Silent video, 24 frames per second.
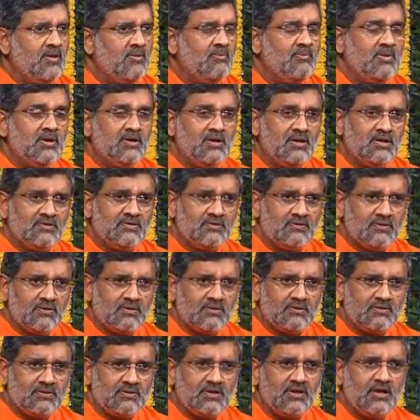But the
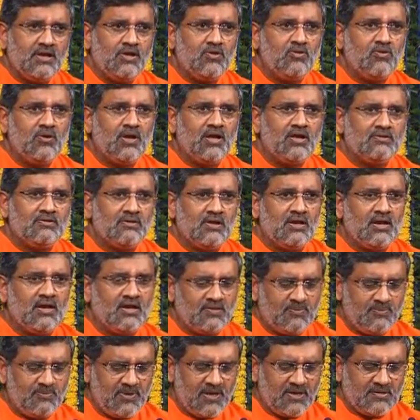three gunas are
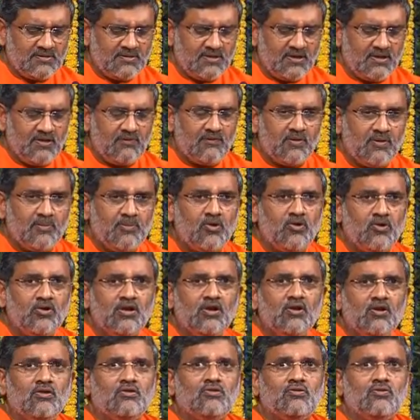expressed in our body
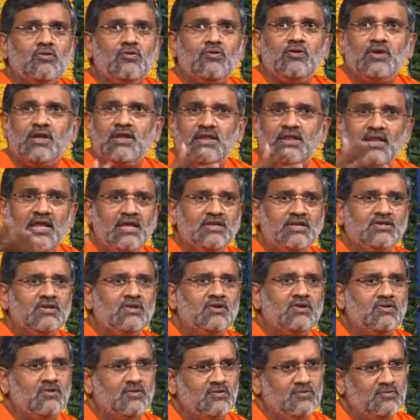also, in nature
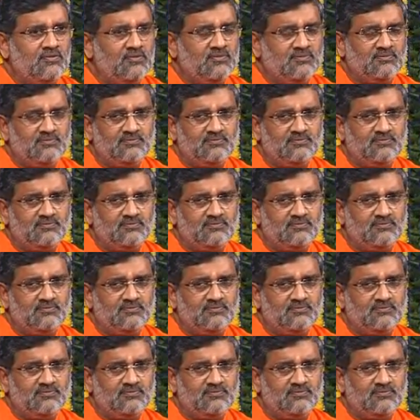also.